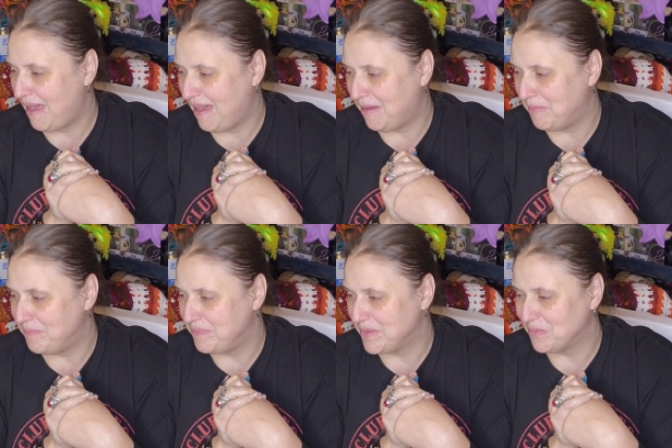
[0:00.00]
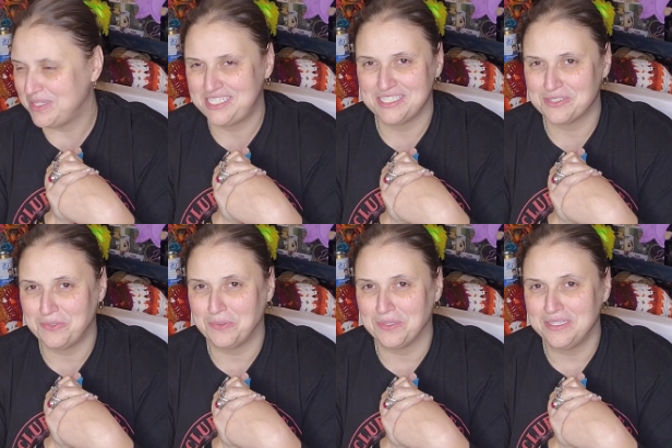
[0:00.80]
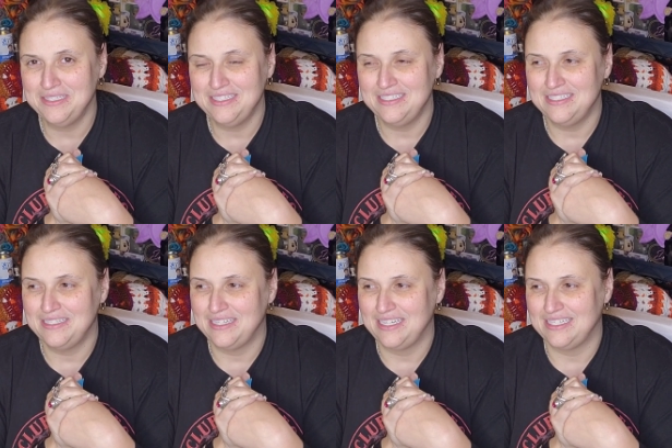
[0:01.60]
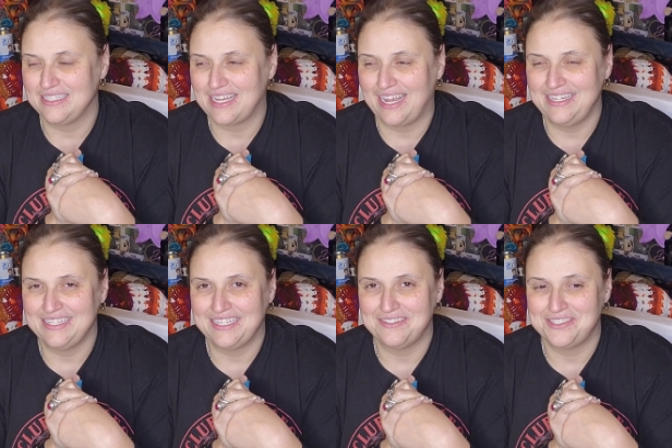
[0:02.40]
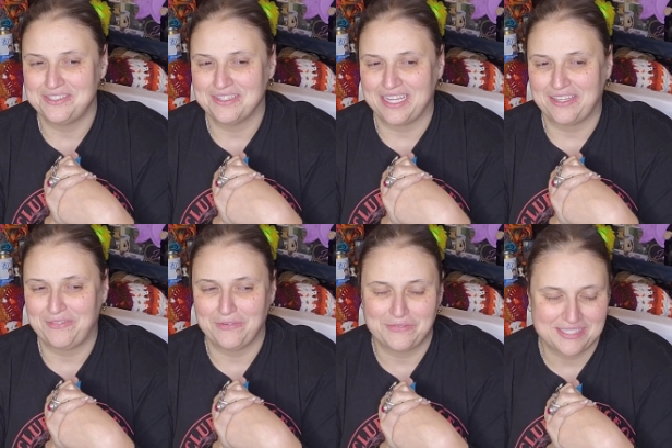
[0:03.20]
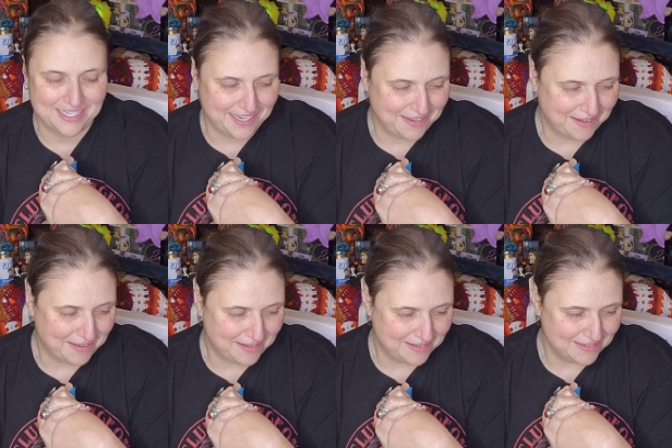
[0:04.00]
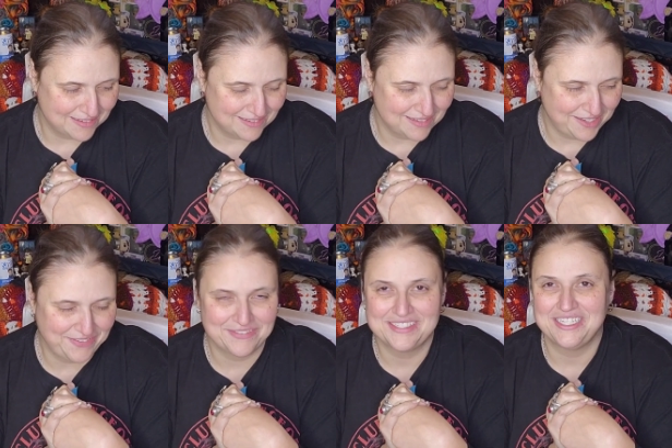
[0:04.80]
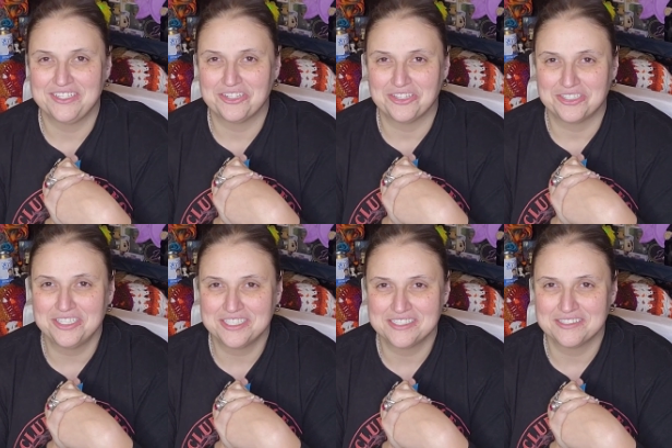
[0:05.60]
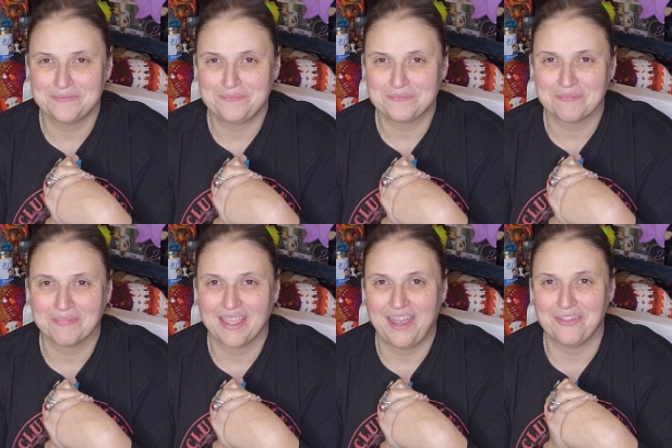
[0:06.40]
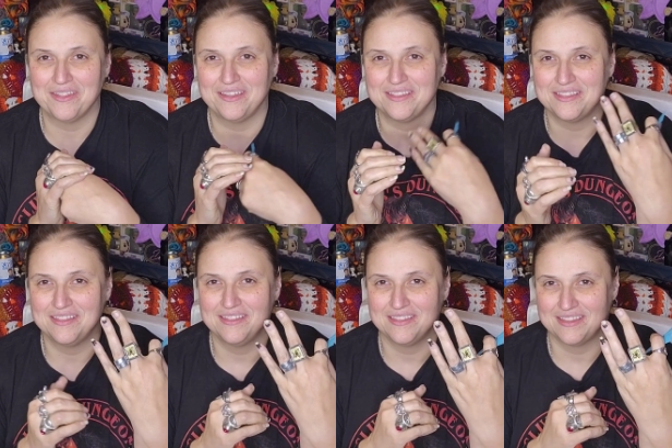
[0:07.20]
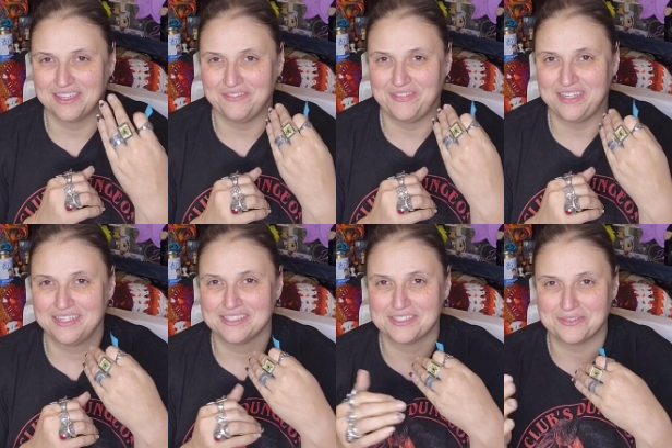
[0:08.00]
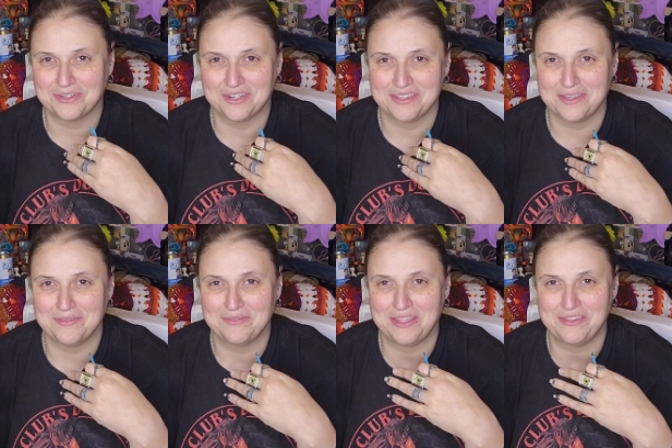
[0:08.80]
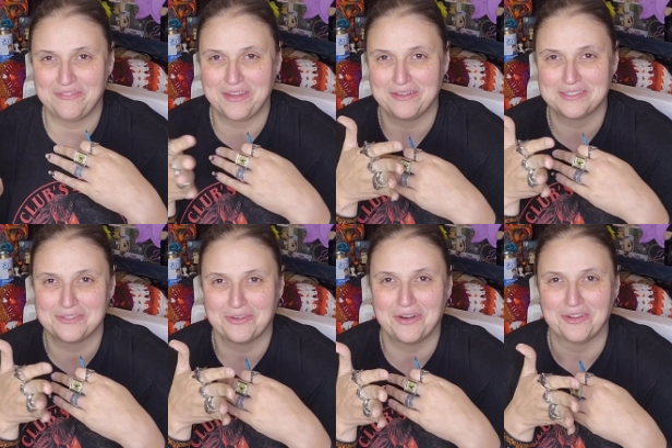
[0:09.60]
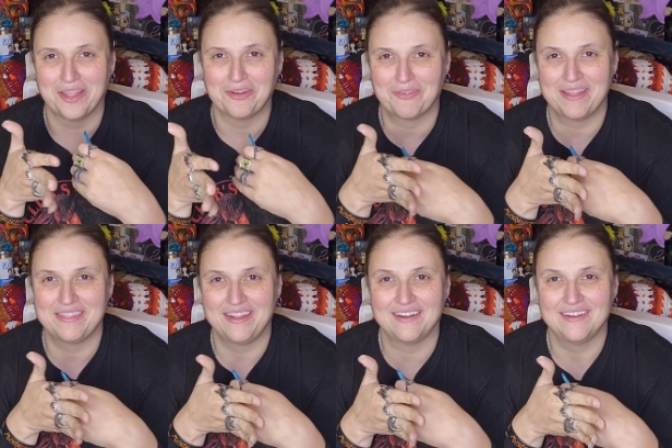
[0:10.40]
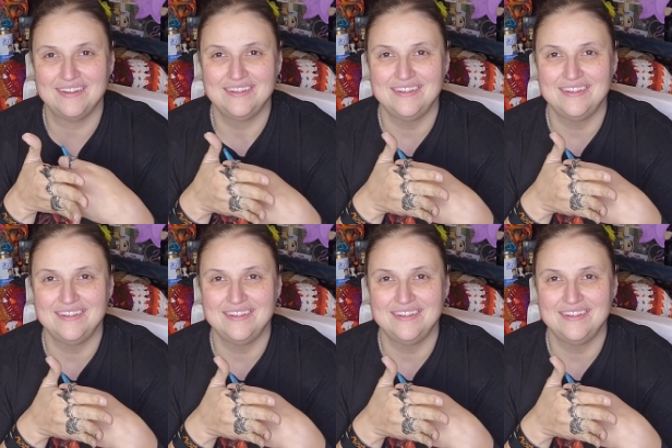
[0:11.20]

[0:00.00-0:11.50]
um, which is cool it kind of gives you like if you've seen uh, if you've seen clerks how the the convenience store and the and the video store are like right there